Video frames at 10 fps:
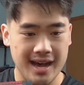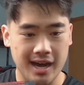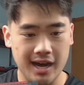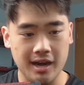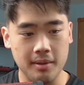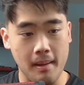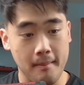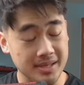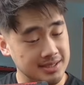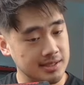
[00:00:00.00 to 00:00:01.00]

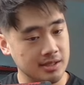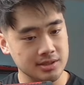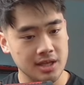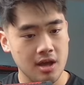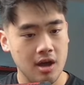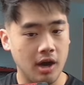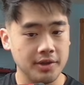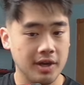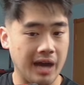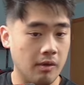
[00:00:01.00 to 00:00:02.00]
Abyss Seals,
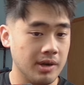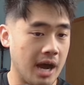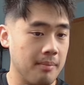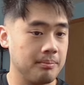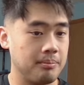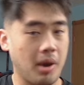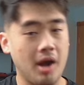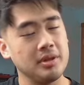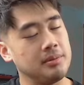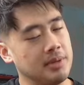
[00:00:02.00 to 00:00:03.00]
although I would not
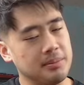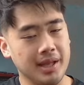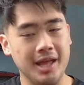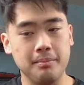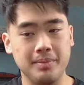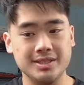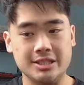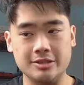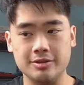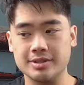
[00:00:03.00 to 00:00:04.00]
probably be playing Abyss
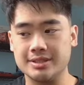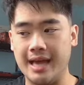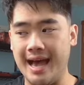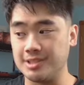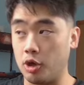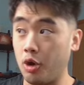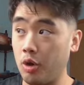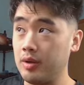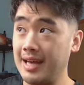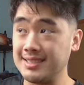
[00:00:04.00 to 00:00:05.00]
Seals as a
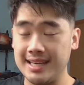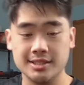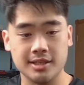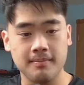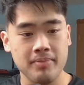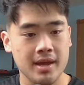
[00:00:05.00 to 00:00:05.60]
whole, as an engine.